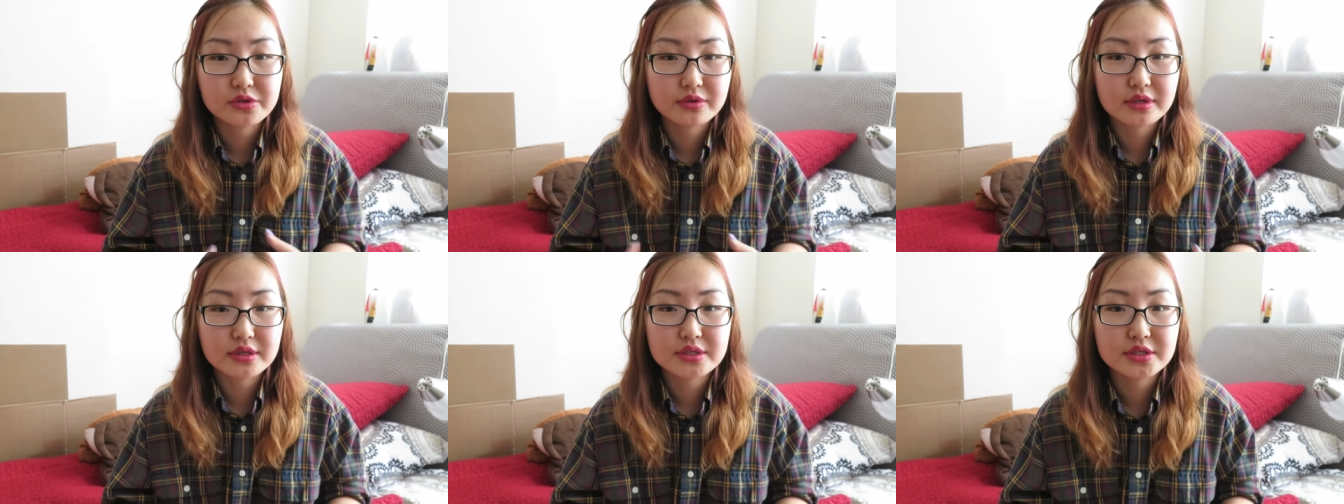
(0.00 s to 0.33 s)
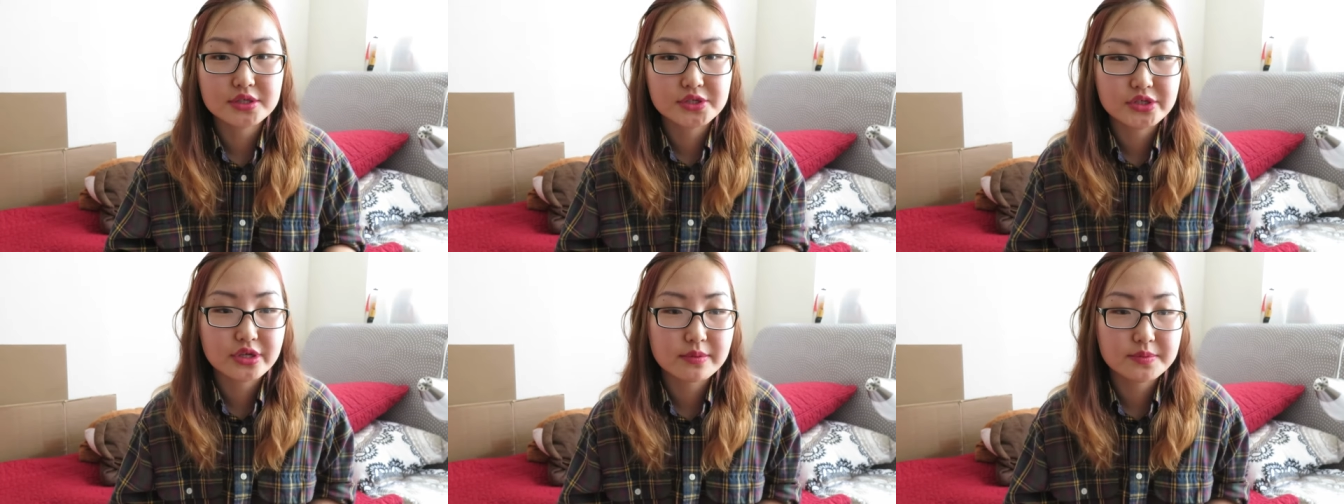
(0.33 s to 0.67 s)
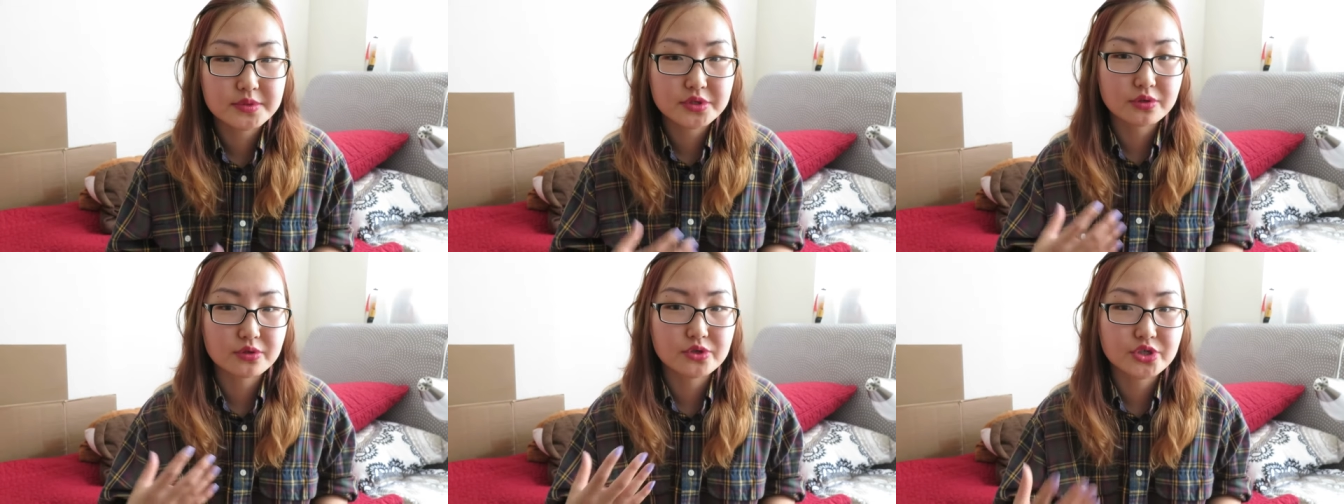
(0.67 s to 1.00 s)
your
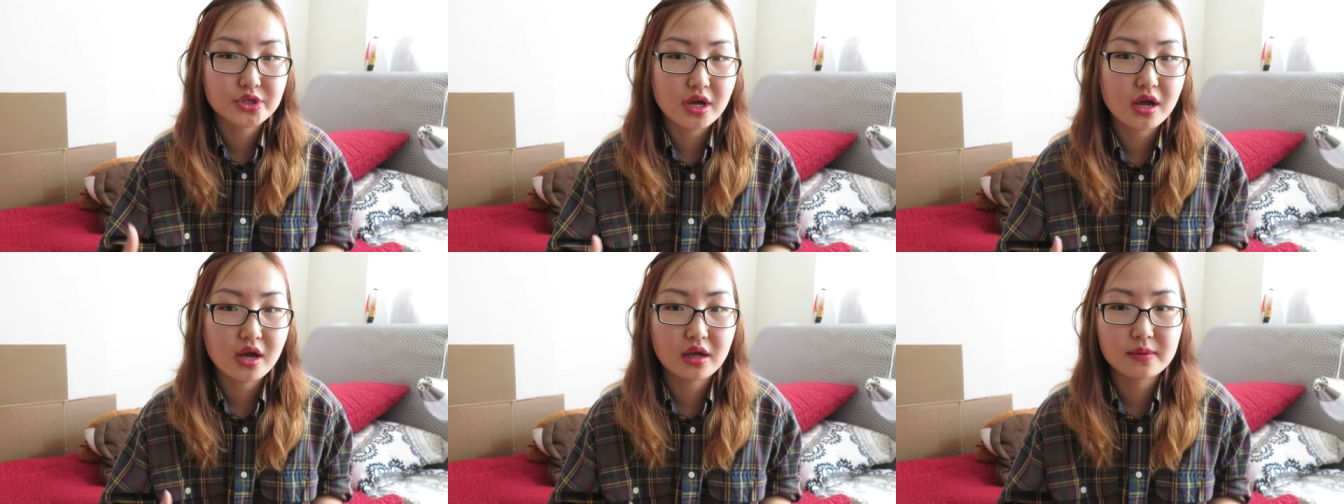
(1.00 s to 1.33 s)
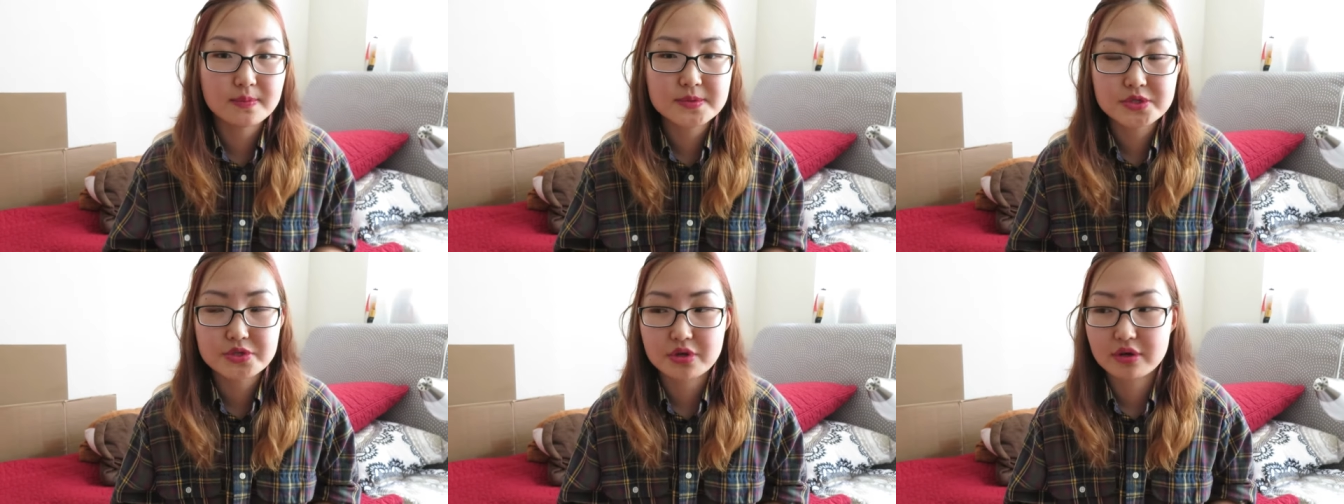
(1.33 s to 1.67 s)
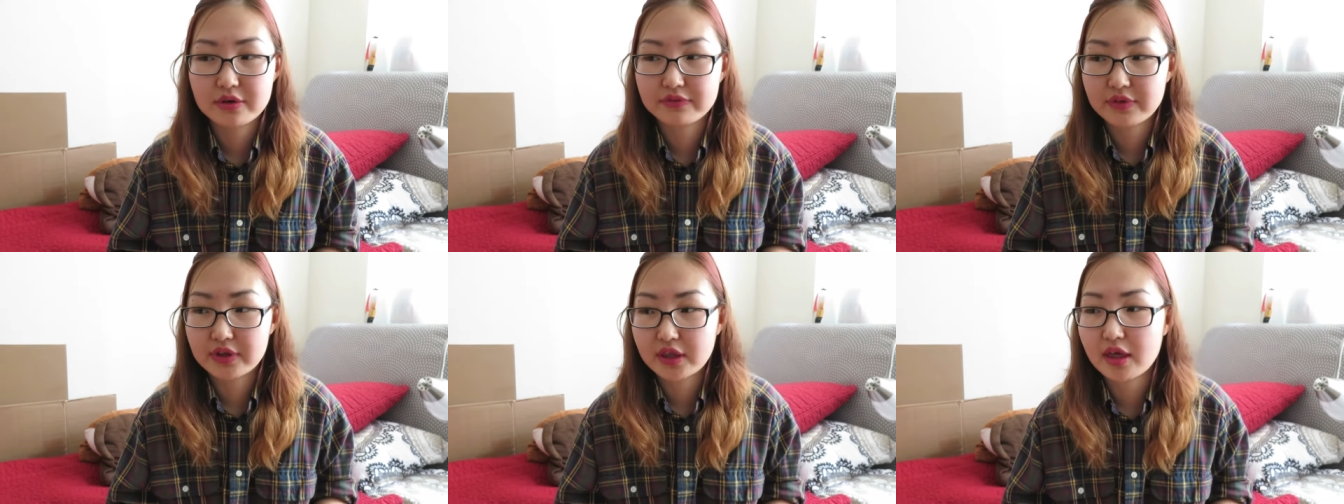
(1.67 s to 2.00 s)
internships, your jobs,
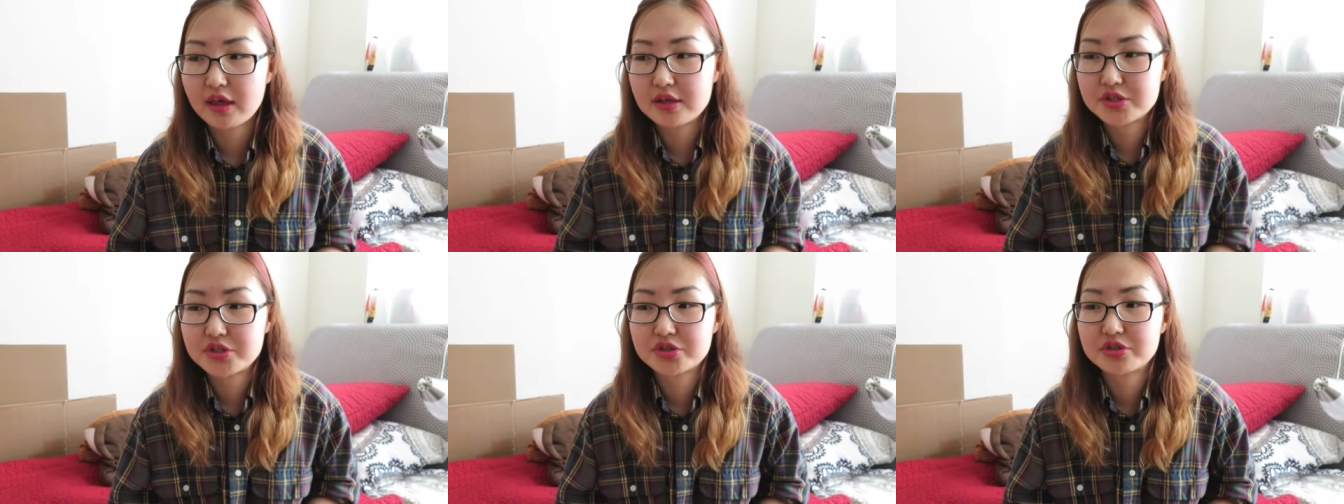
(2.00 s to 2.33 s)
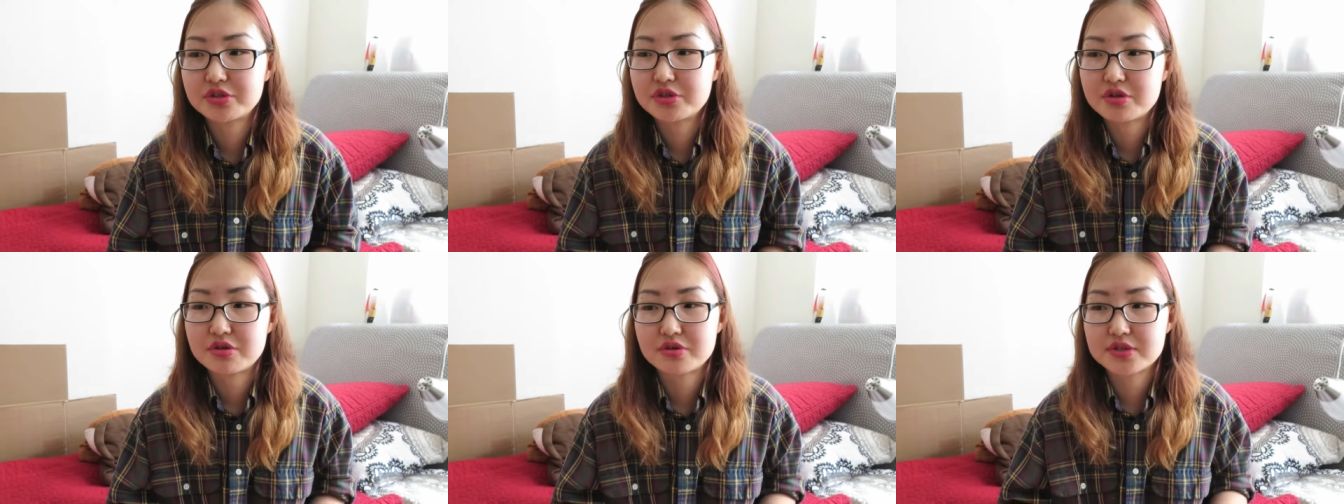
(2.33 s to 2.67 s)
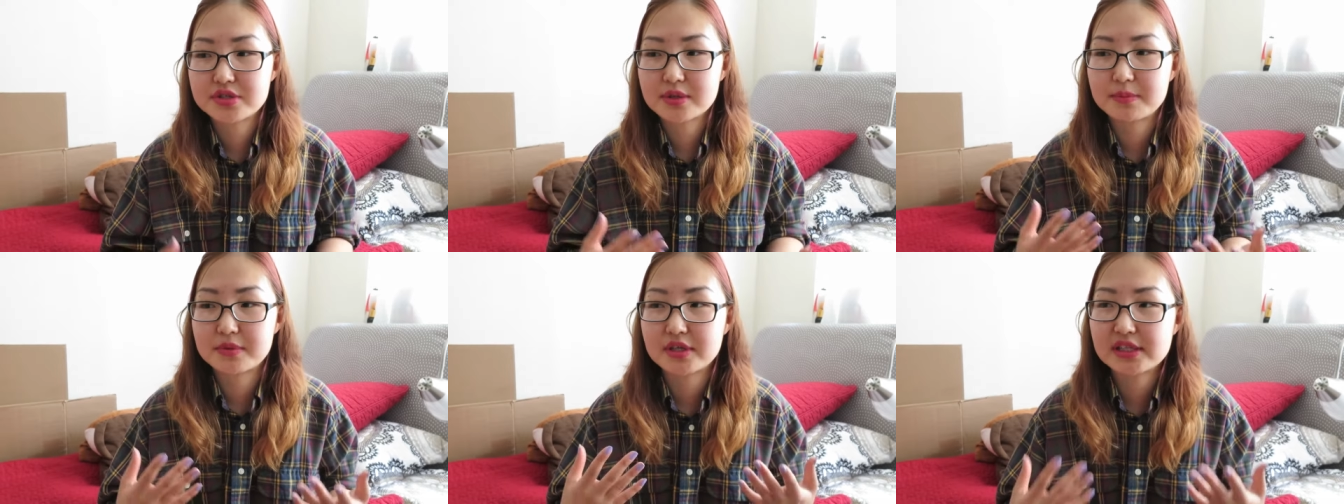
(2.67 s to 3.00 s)
your vacation, your
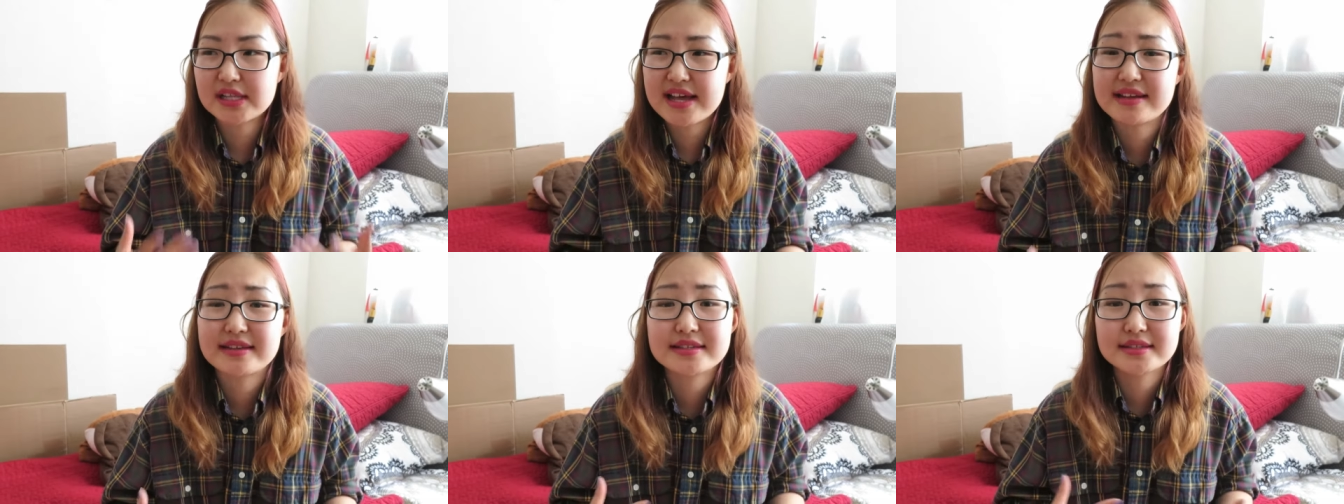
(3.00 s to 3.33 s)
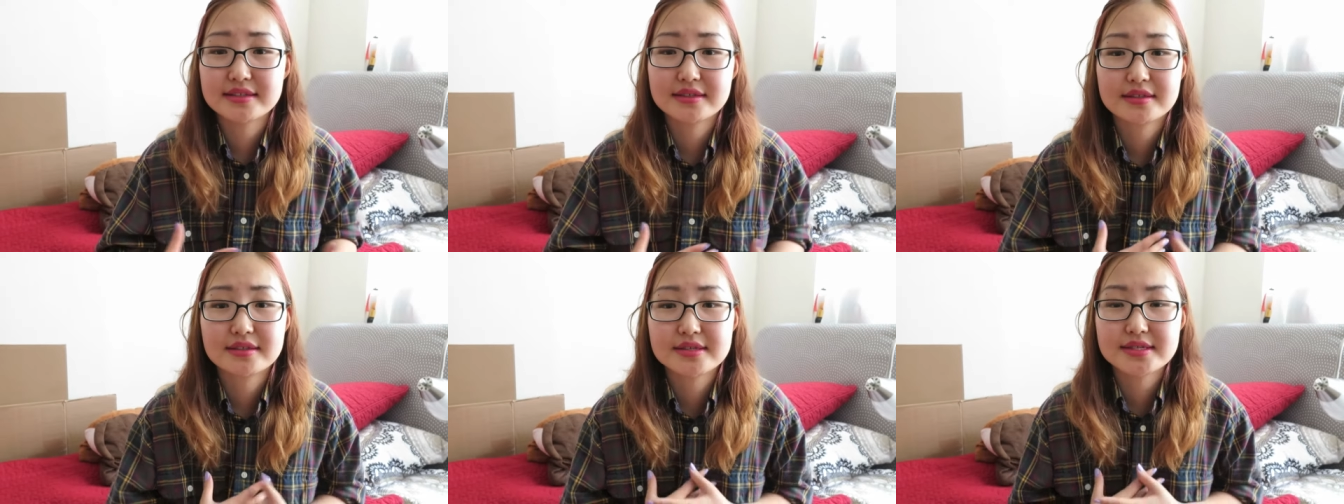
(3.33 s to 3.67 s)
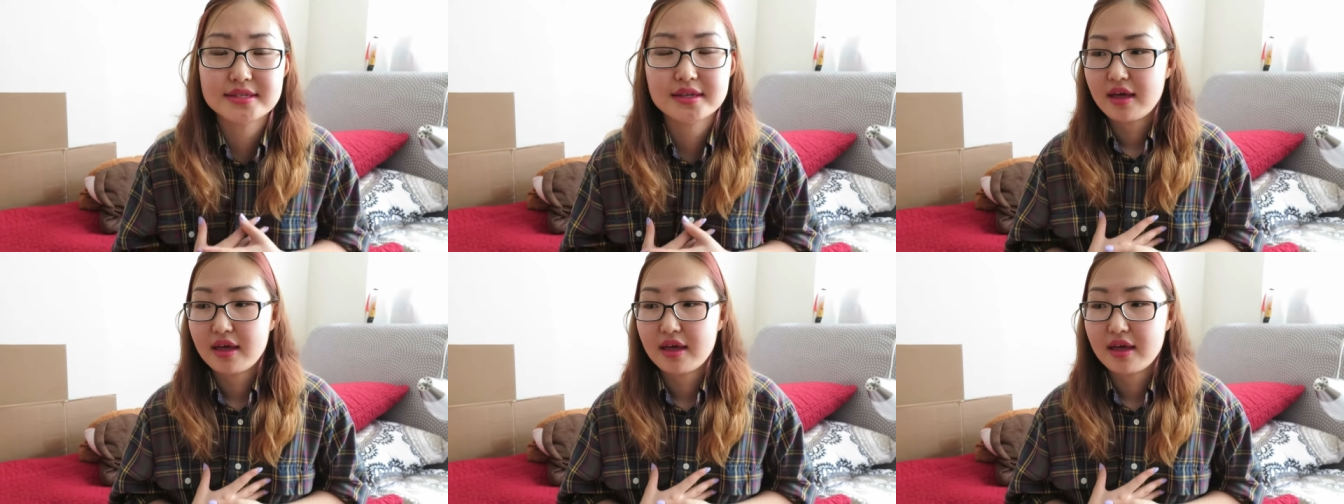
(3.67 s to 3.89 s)
summer classes,